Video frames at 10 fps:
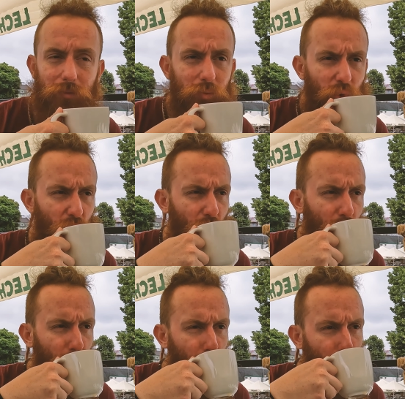
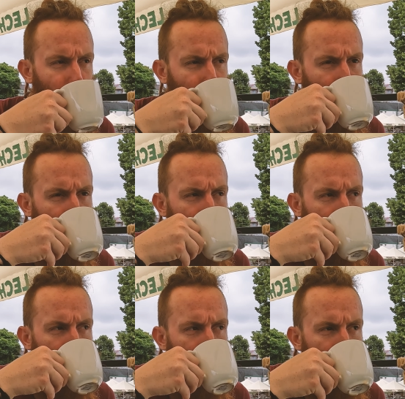
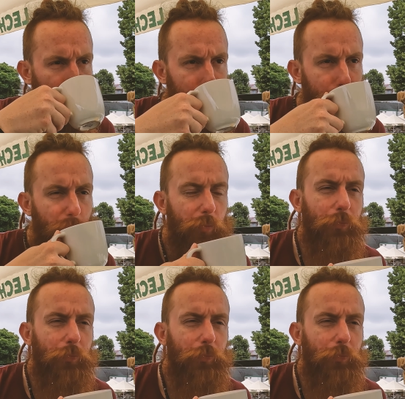(no one is talking)